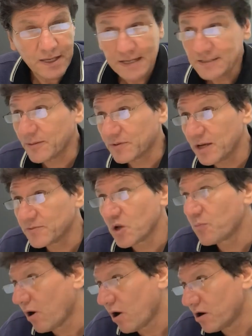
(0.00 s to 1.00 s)
Sometimes I
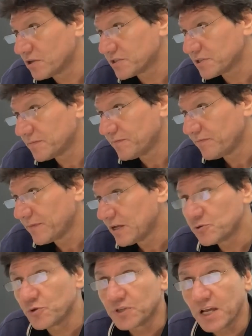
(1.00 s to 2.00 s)
pause.
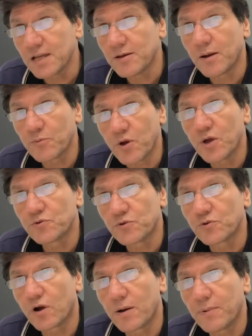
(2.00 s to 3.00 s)
Today I'm going to
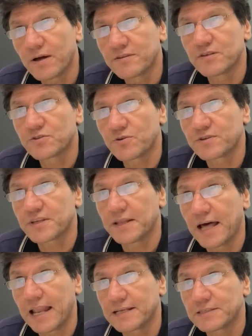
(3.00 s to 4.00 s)
talk about discourse
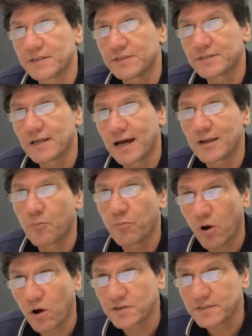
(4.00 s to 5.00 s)
analysis. And I
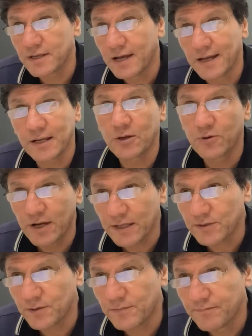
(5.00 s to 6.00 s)
pause and I look at
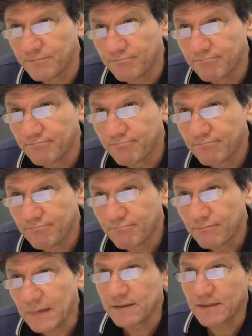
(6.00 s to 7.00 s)
you.
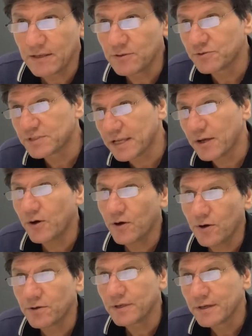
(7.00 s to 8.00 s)
And then you say,
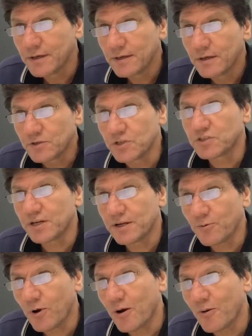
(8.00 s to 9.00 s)
oh, teacher,
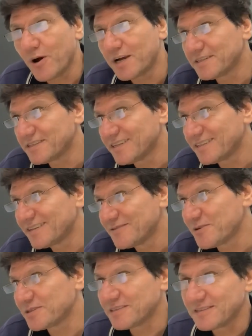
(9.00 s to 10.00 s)
what is it?
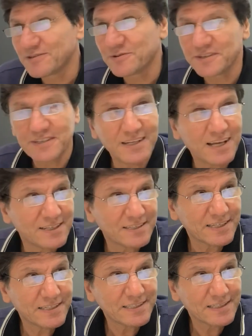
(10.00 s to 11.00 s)
What is discourse
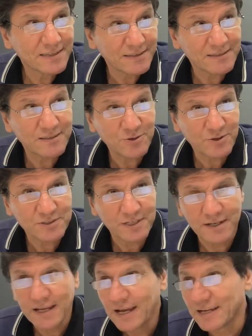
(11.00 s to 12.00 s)
analysis? This is your turn.
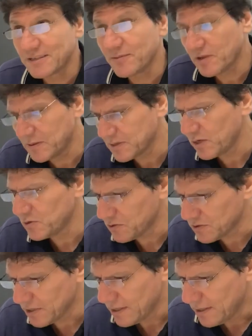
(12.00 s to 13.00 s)
And sometimes I
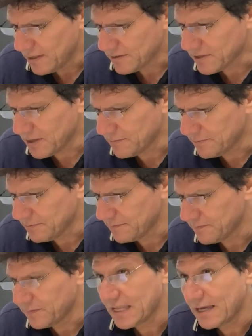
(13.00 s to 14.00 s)
use
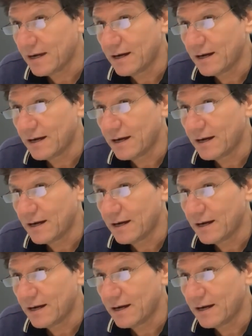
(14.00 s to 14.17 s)
some